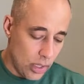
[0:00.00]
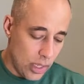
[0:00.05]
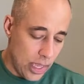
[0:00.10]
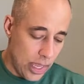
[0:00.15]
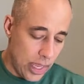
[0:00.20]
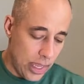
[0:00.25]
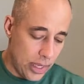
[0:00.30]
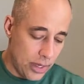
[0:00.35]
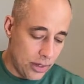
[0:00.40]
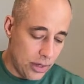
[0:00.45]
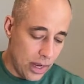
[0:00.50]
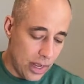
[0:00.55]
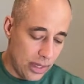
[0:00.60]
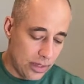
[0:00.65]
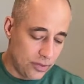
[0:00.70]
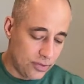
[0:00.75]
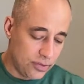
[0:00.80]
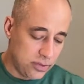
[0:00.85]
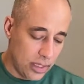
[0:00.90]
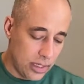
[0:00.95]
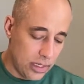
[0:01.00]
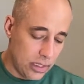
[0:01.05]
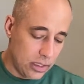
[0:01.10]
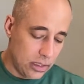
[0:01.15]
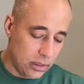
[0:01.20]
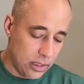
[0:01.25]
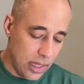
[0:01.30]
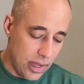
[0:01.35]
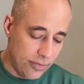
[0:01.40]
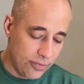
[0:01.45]
and isolated
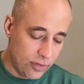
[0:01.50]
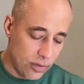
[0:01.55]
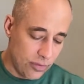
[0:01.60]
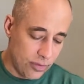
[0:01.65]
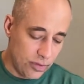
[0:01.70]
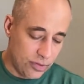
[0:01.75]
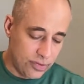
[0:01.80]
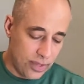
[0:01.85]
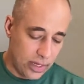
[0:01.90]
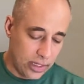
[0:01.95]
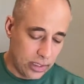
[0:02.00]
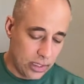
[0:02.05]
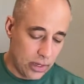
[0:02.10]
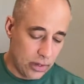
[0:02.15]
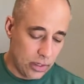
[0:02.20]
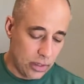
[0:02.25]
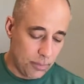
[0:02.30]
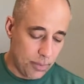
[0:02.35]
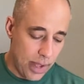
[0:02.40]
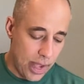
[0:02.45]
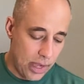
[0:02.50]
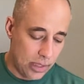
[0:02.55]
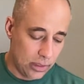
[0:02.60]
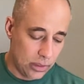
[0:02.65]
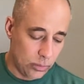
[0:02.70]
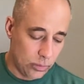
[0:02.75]
clefts of the secondary palate,